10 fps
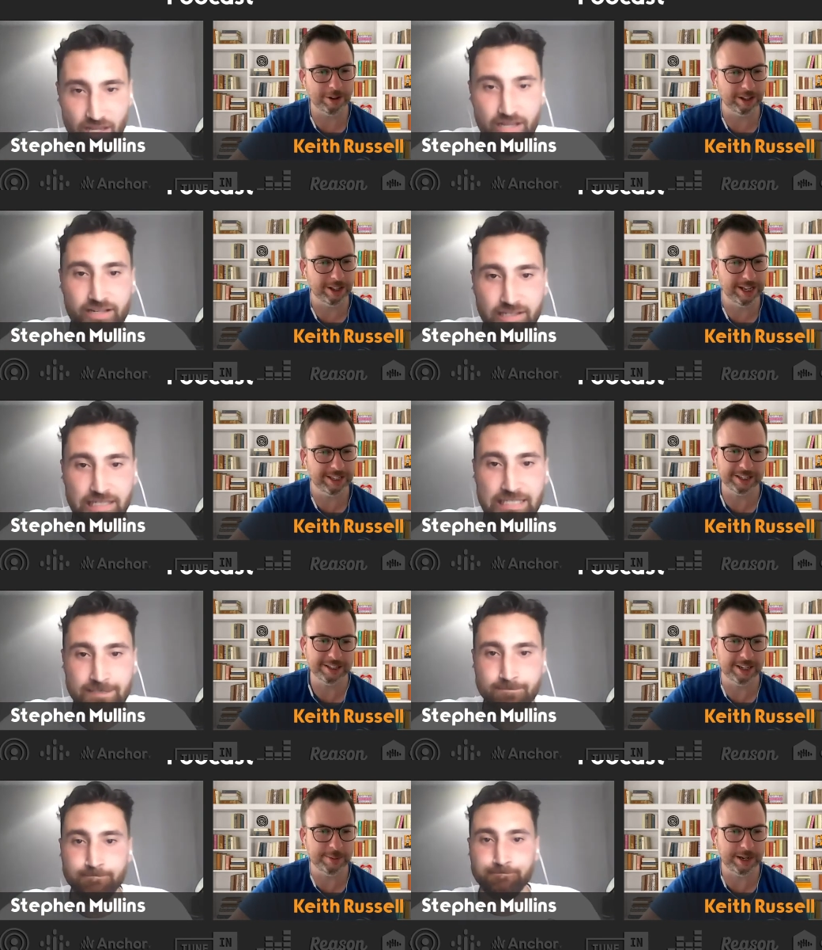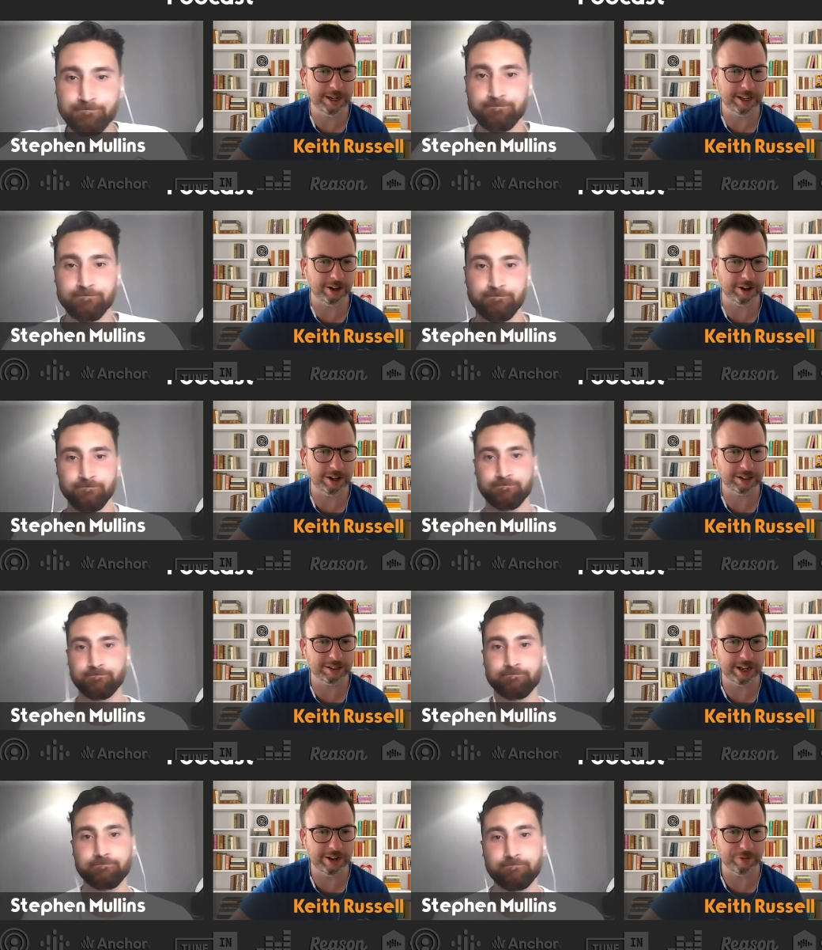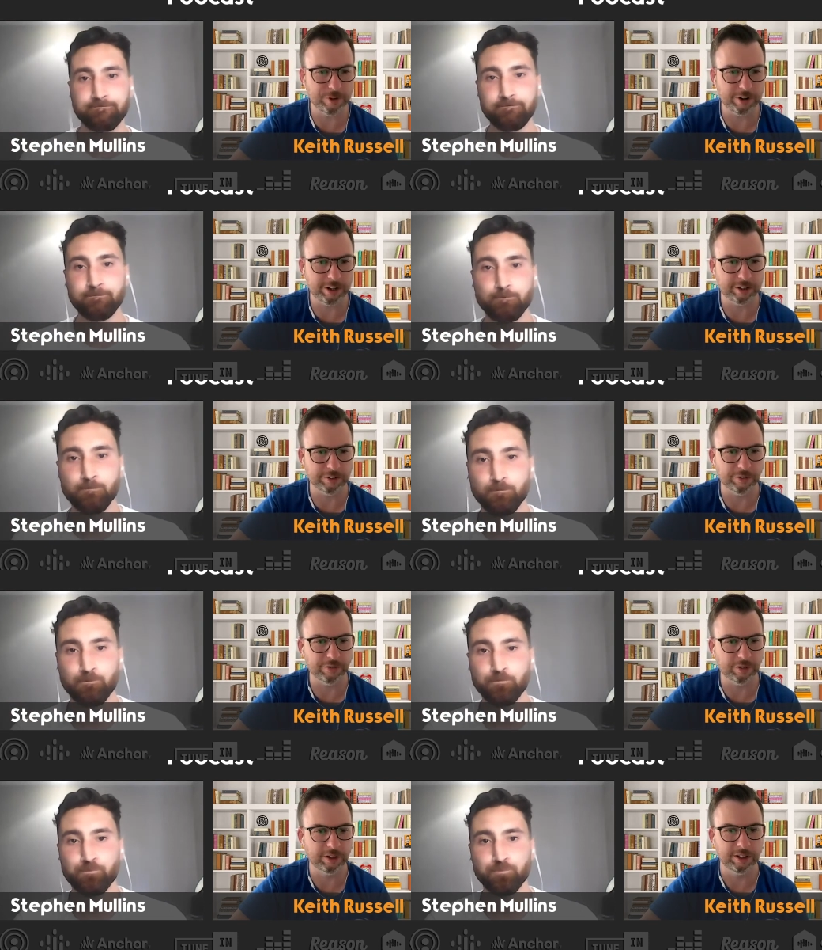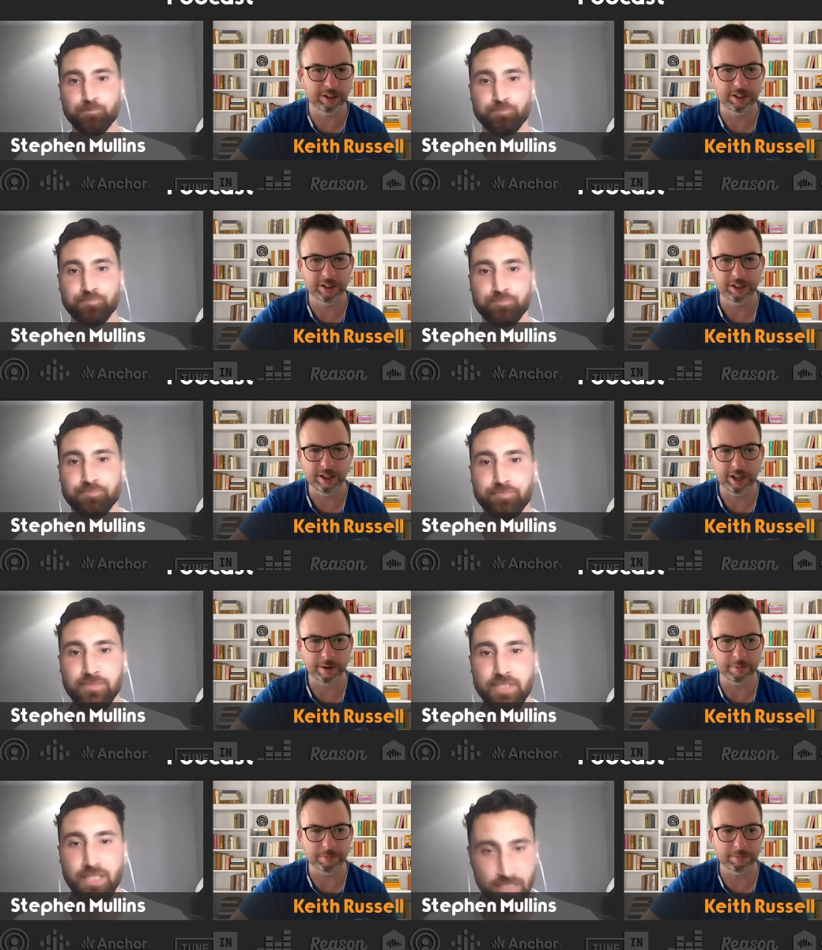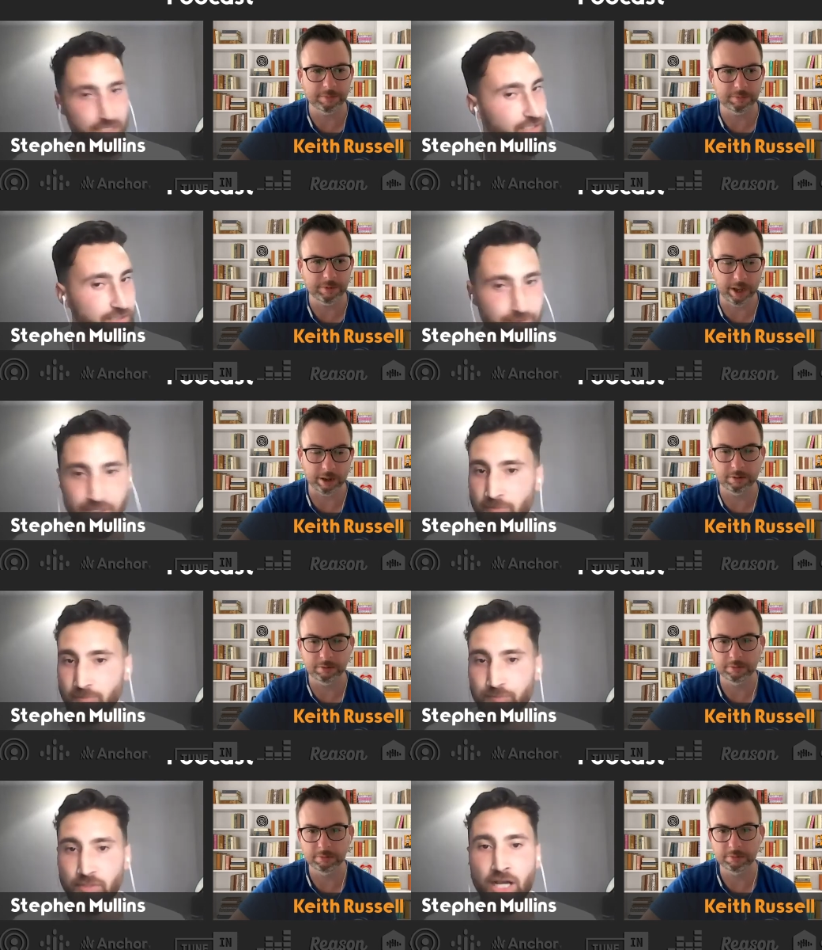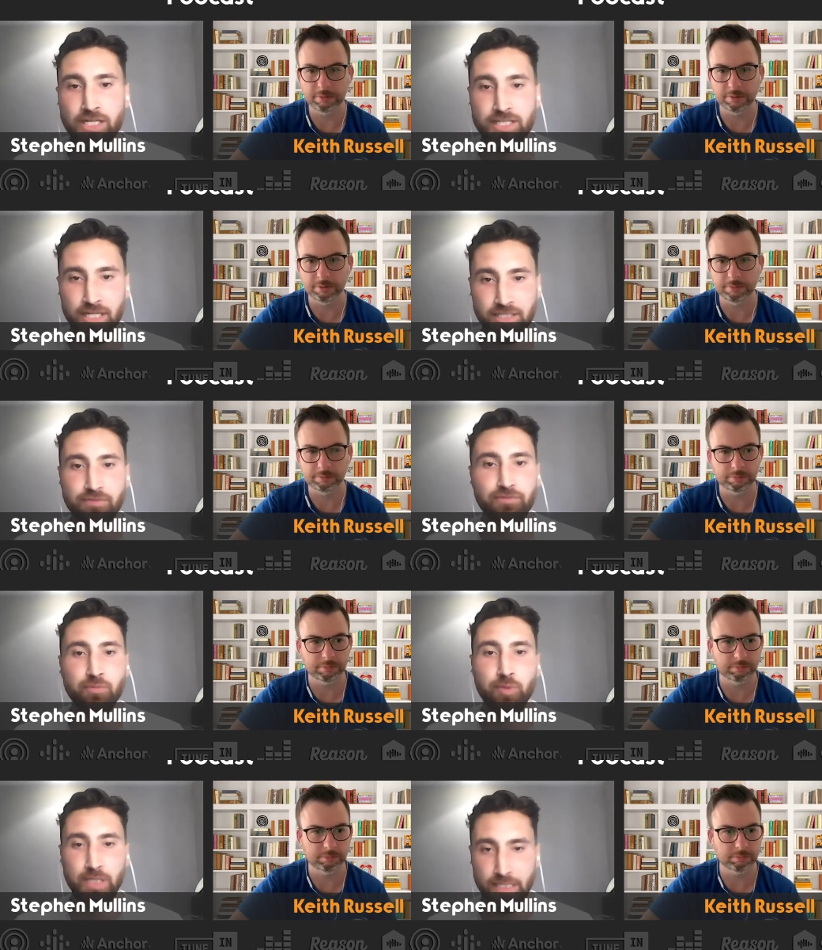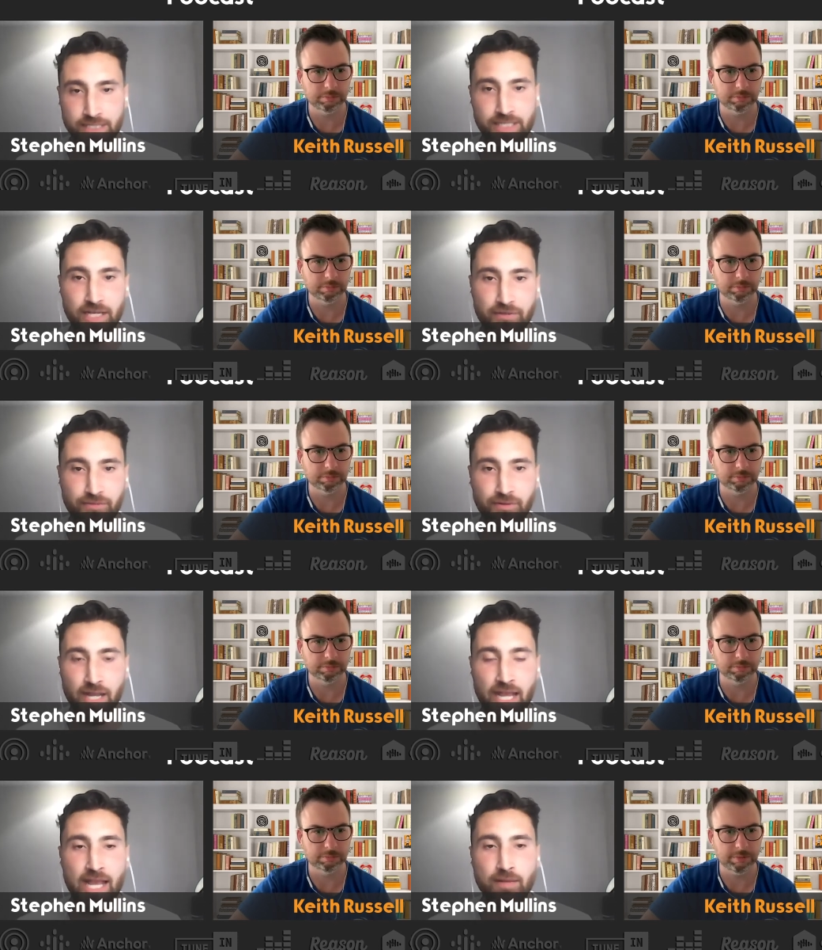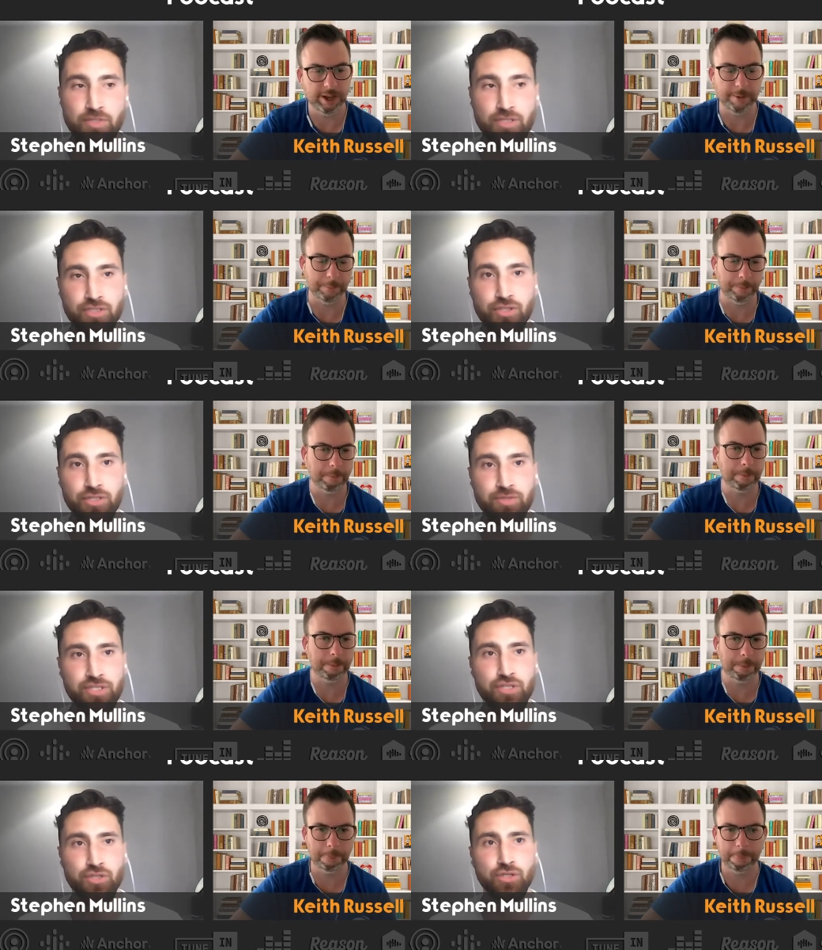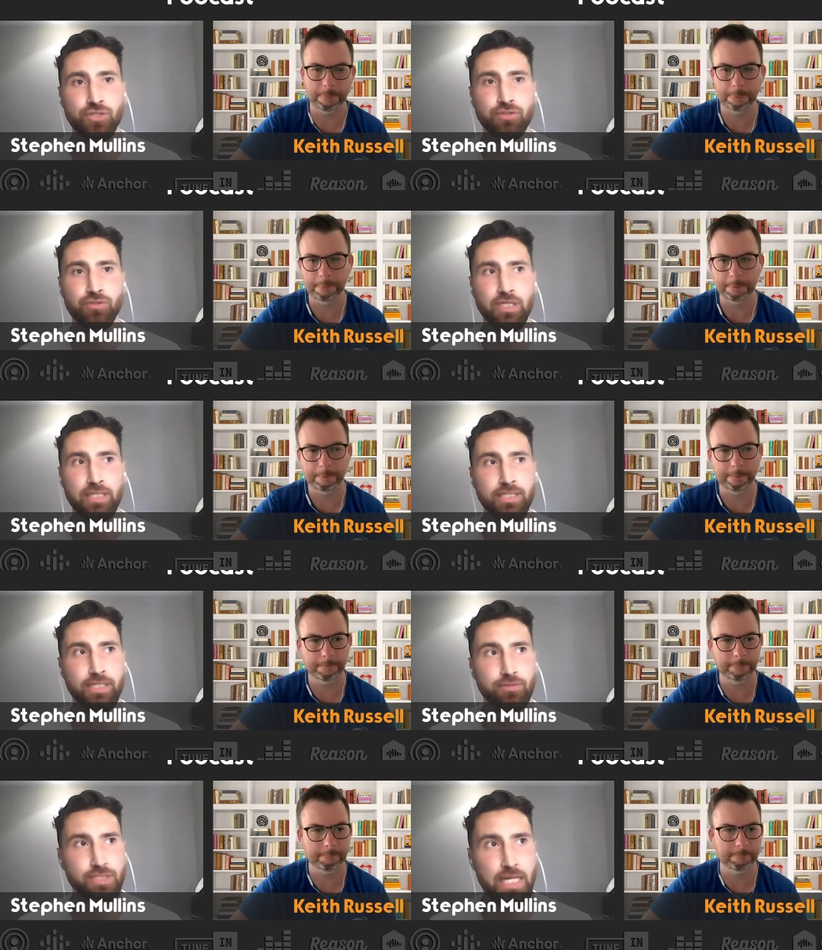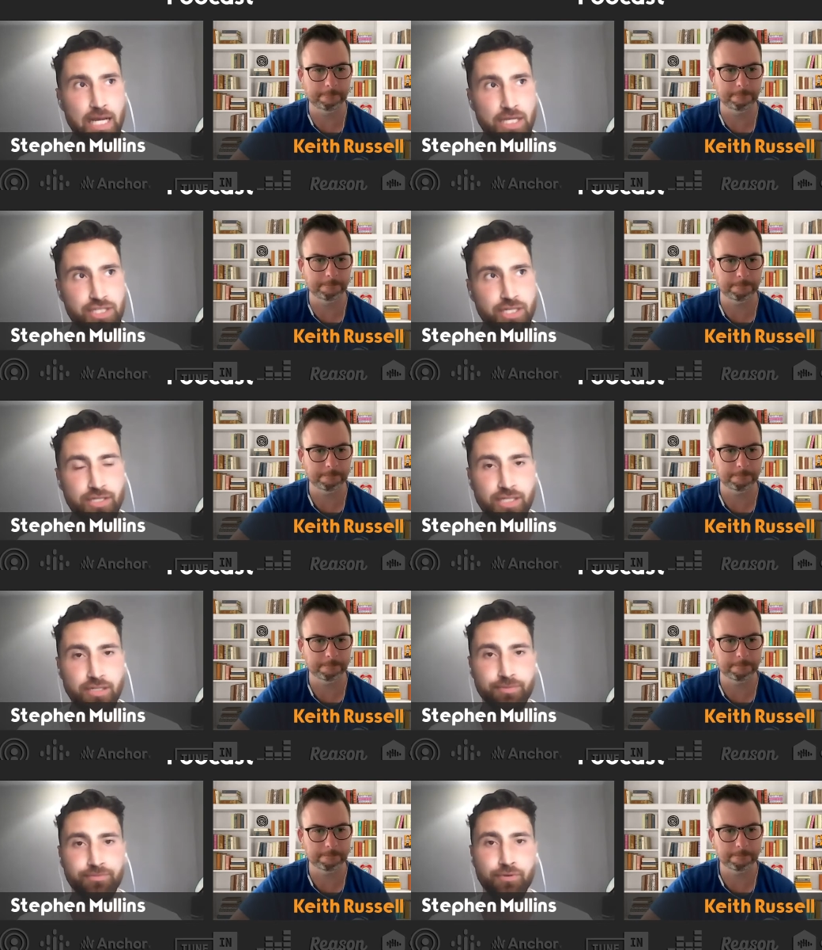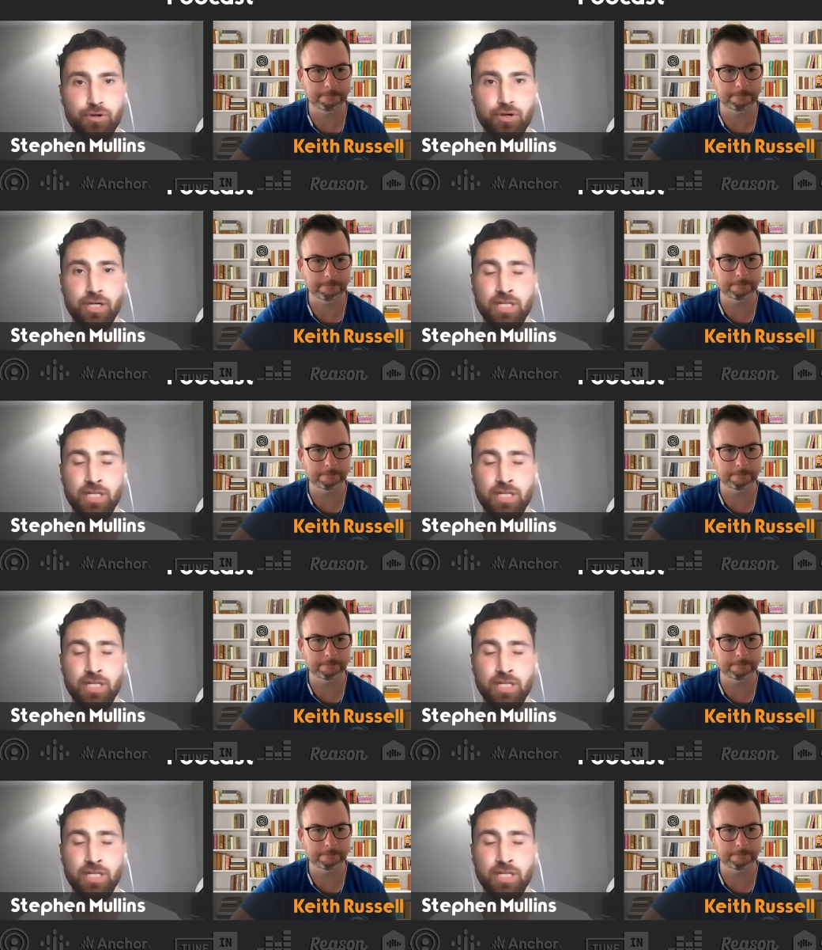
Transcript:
Speaker 1: is CBD oil safe or addictive? Um, yeah
Speaker 2: no, not addictive completely safe um yeah. so a study was done i think it was last year the year before